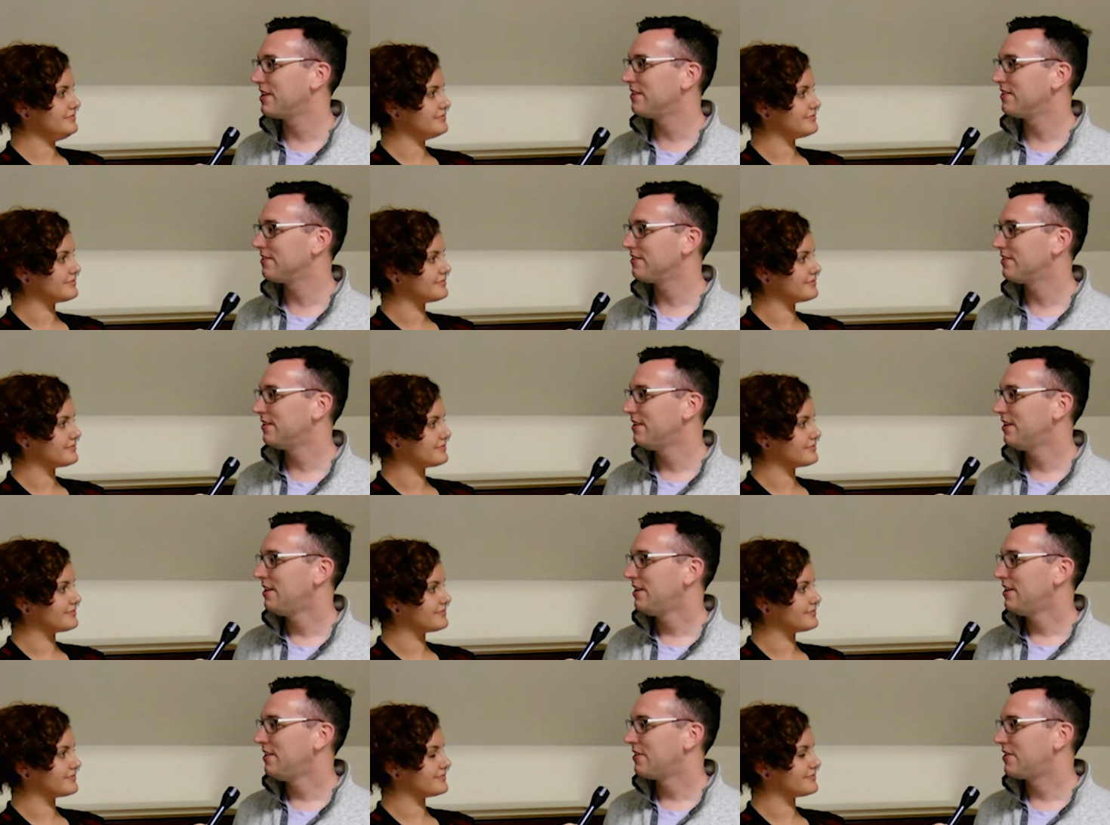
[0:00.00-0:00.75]
Speaker 1: is
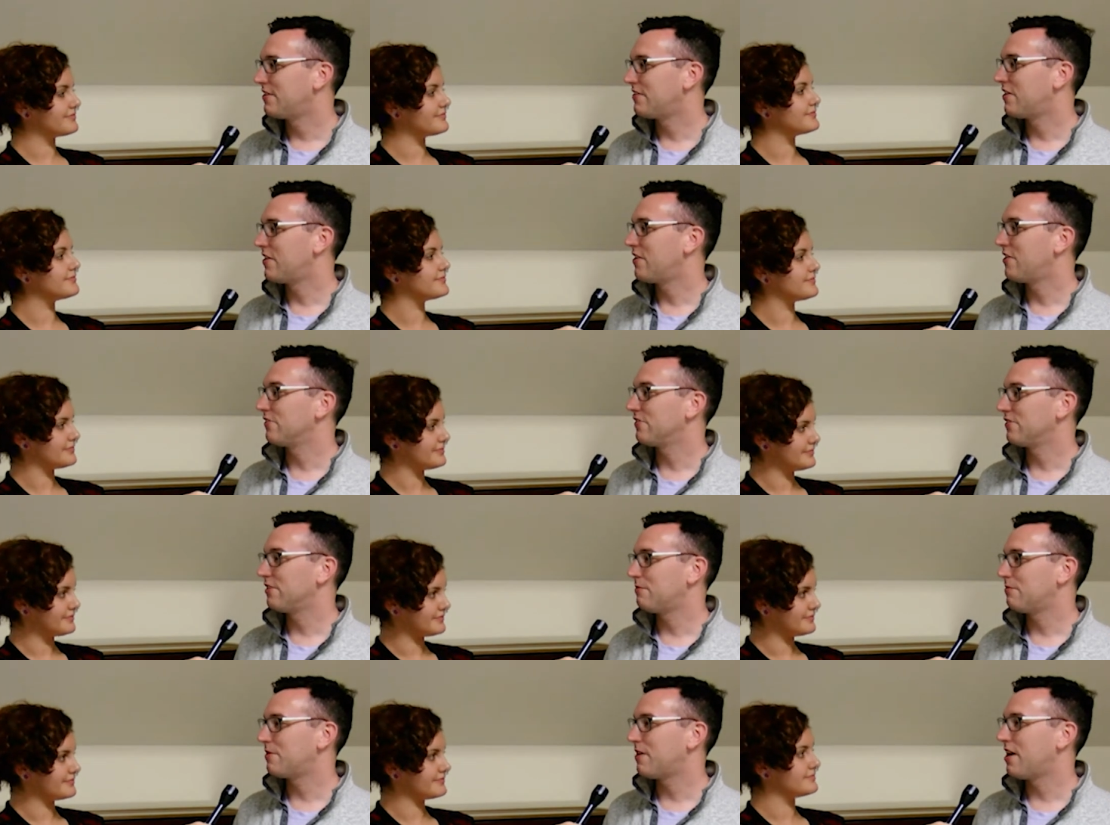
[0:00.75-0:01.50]
the
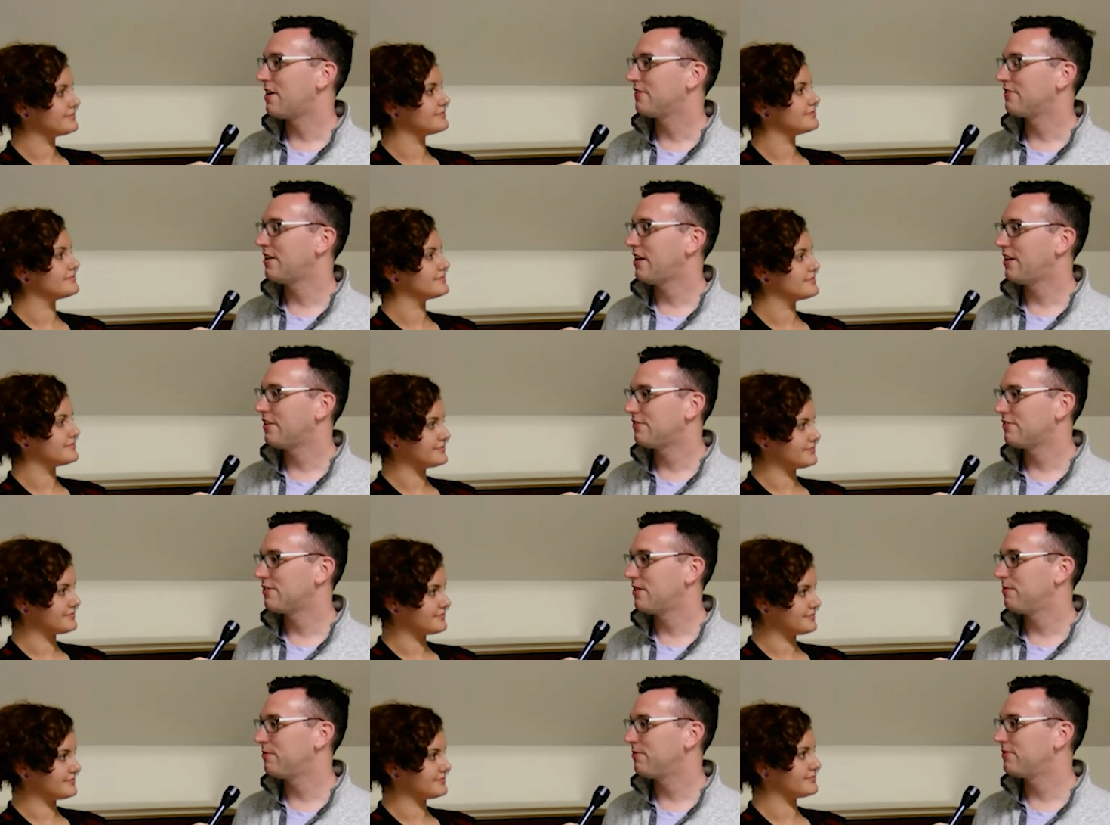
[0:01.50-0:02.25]
rehearsal
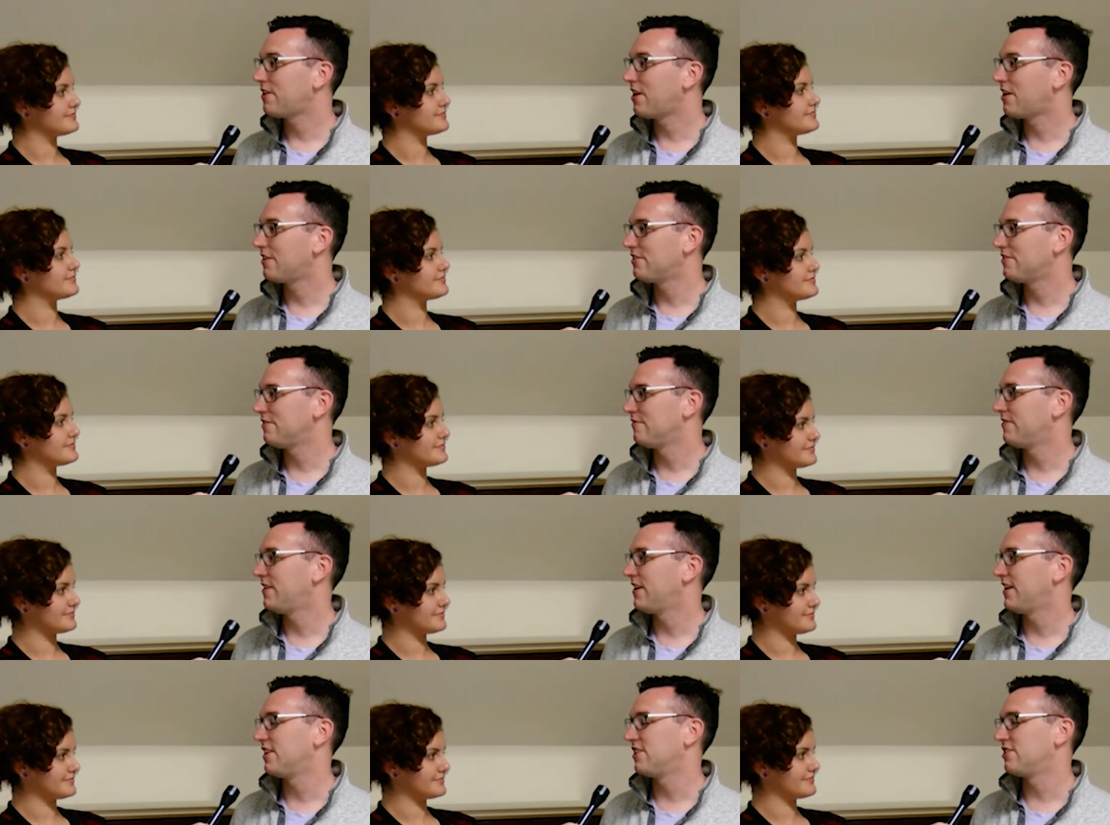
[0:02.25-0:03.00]
process from start to
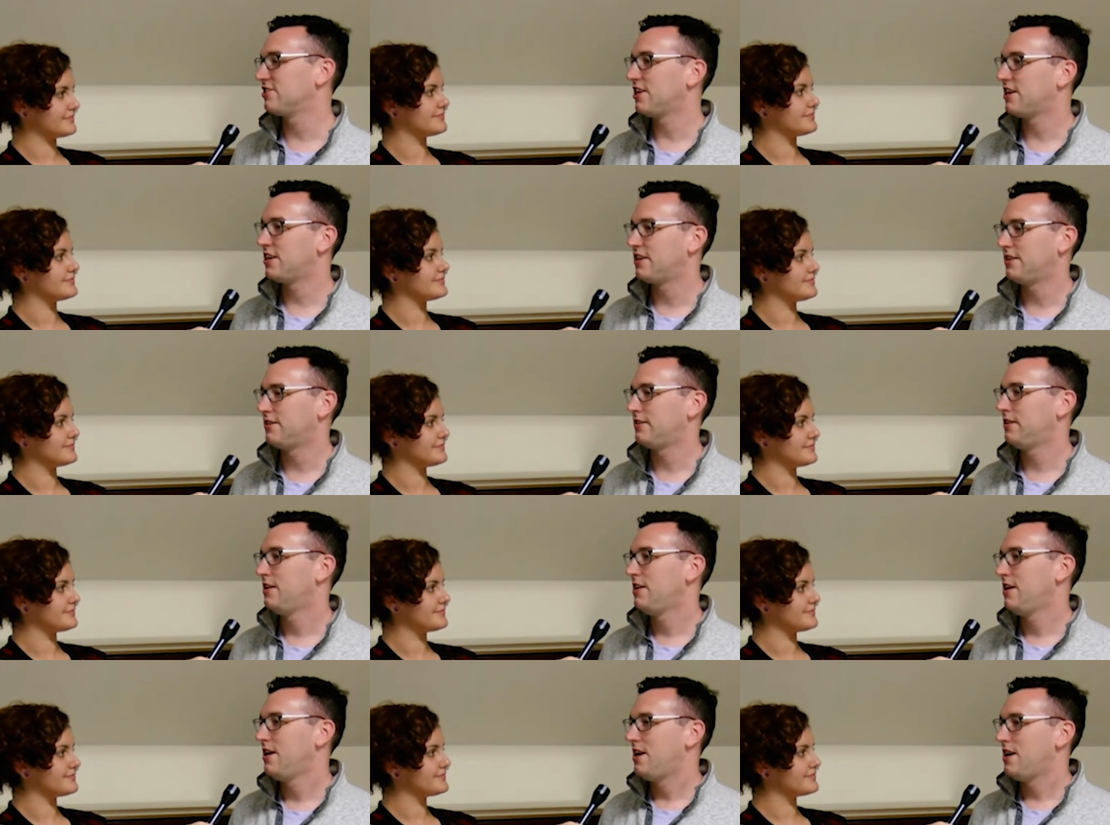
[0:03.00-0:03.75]
finish.
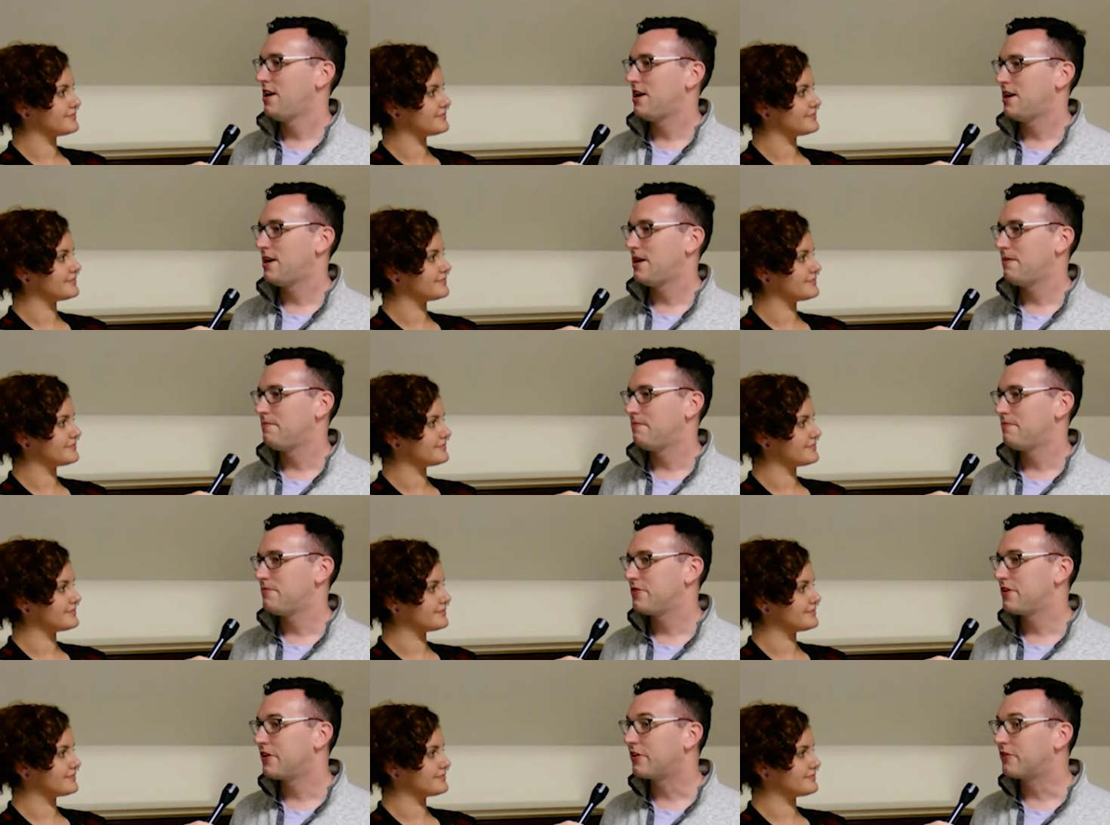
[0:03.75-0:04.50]
And um, the